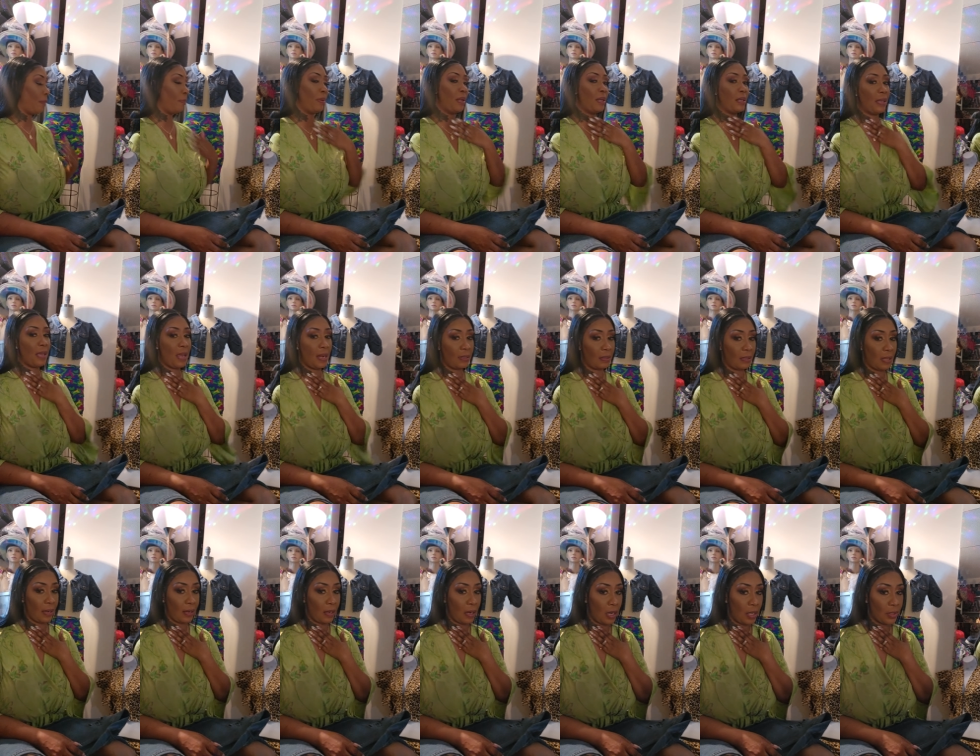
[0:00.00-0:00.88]
I've been kind of
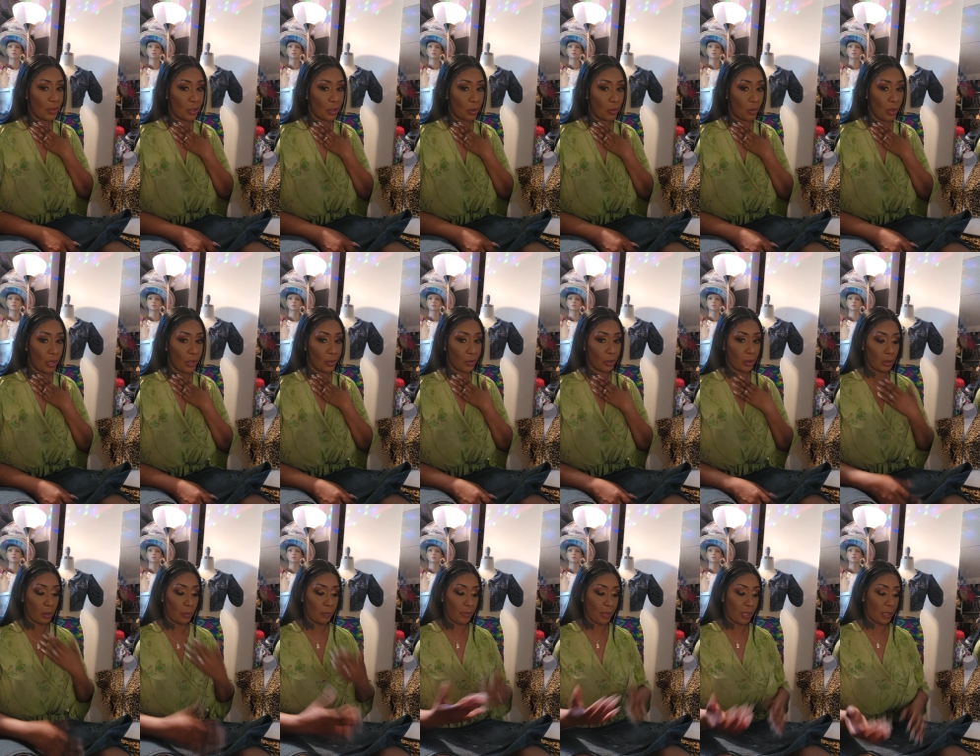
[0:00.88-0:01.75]
like under the weather a
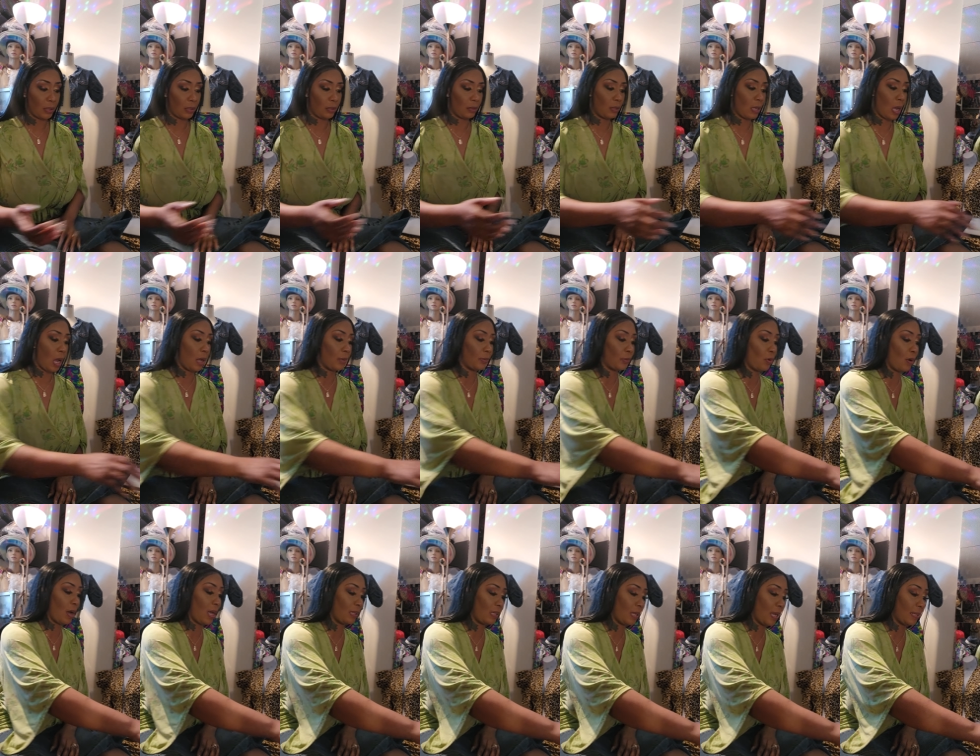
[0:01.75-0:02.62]
little bit. And y'all know
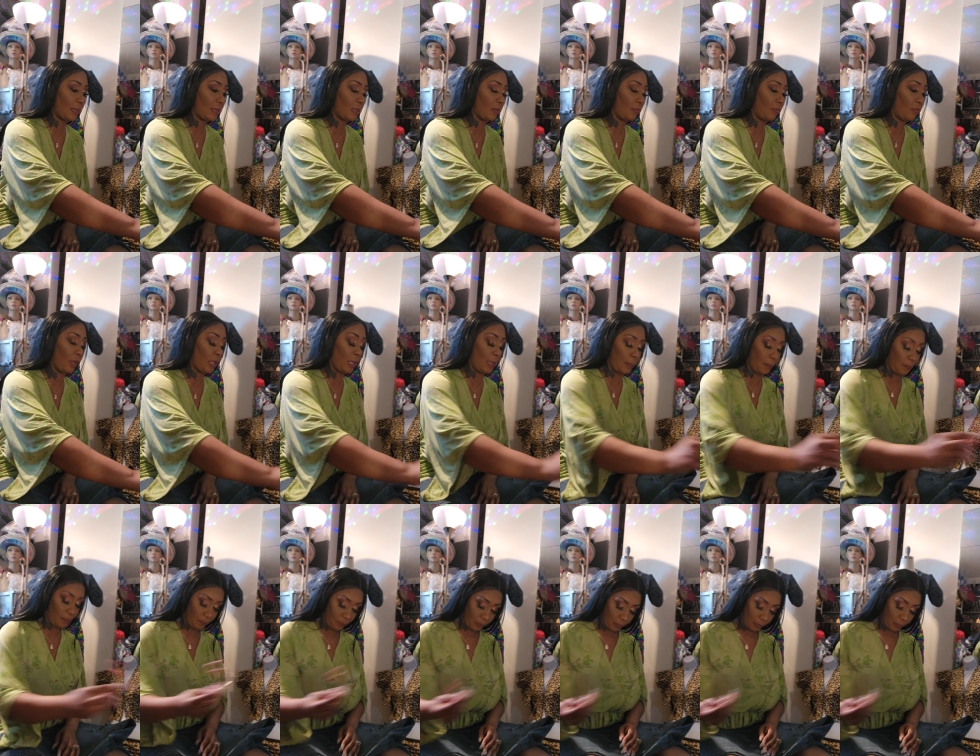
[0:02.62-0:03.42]
I like to vent.